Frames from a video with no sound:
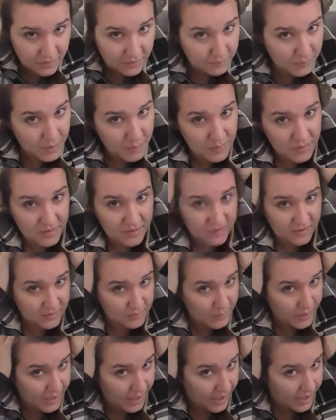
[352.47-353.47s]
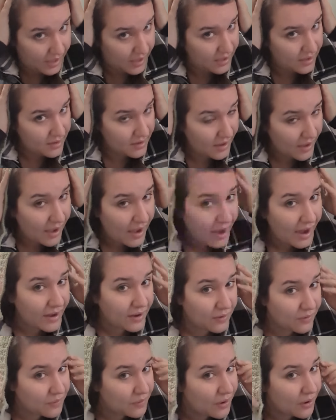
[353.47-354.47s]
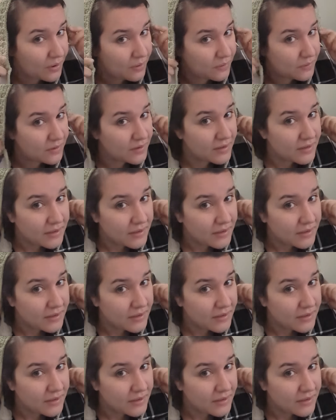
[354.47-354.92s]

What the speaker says: Maybe it's just my head. I don't know.